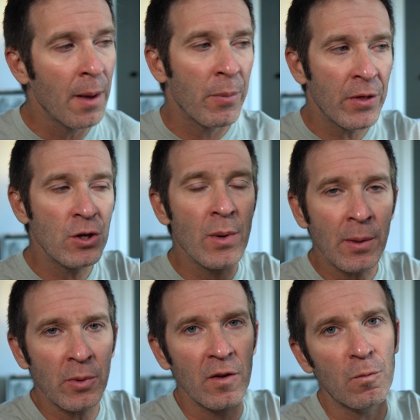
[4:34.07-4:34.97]
but then you end
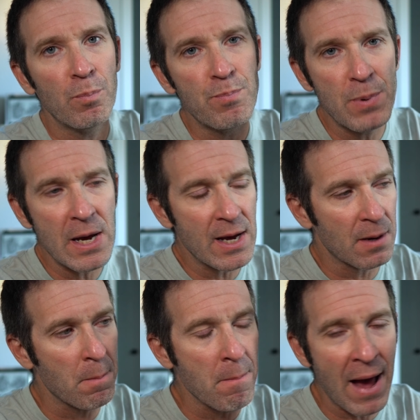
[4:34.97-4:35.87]
up with this
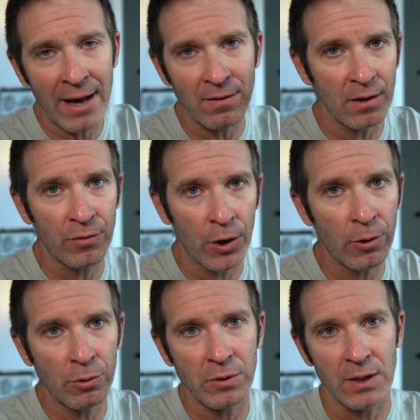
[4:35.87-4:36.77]
big, massive
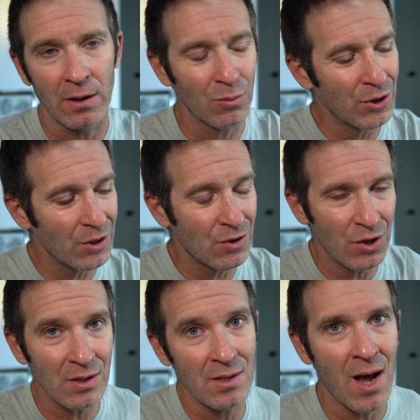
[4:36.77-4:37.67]
coroutine, which is
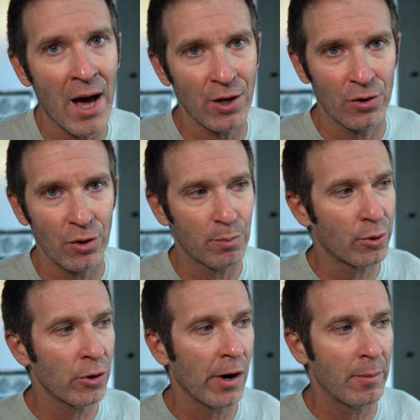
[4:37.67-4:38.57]
just not good
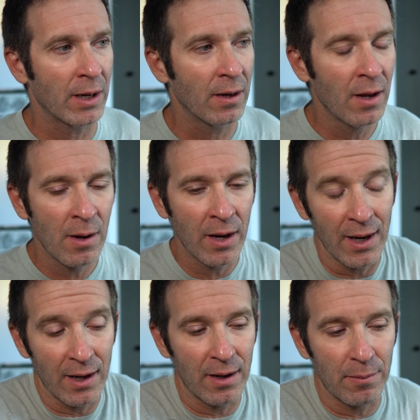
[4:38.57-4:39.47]
programming
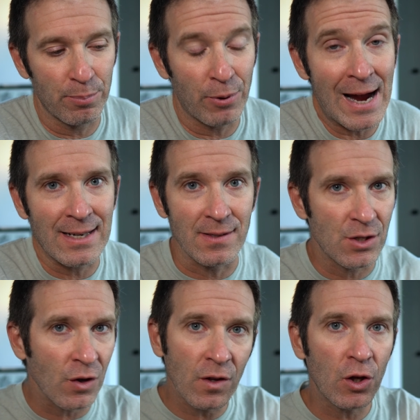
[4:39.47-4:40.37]
uh, practice.
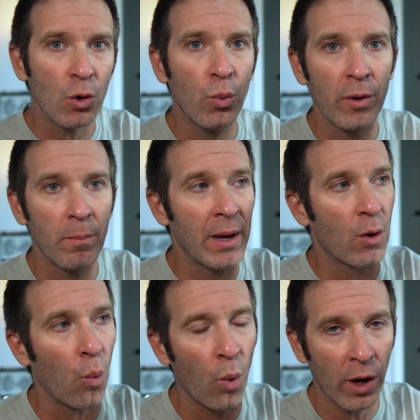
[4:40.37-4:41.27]
Just like you wouldn't
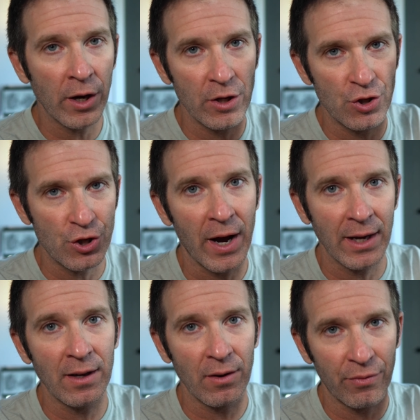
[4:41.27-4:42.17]
make one
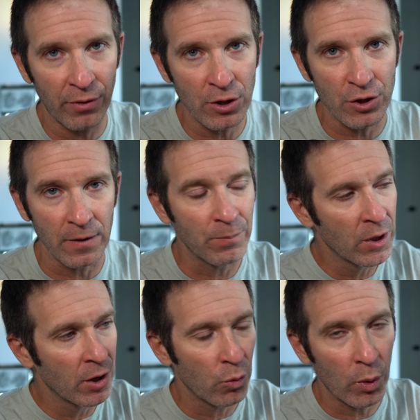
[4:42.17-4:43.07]
giant function,
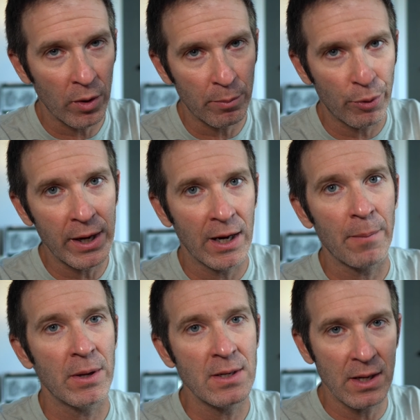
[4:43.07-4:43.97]
we want to break it
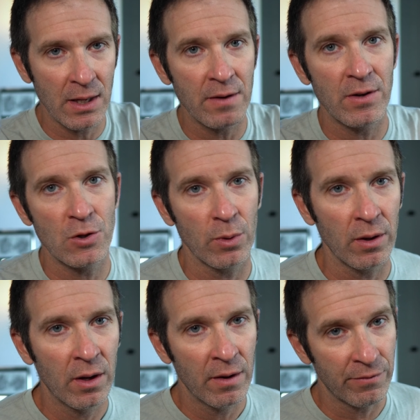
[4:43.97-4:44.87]
up into
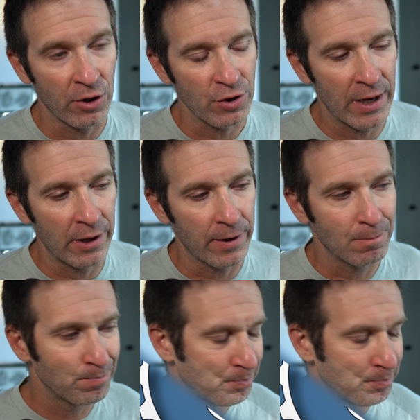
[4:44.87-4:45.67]
individual functionality.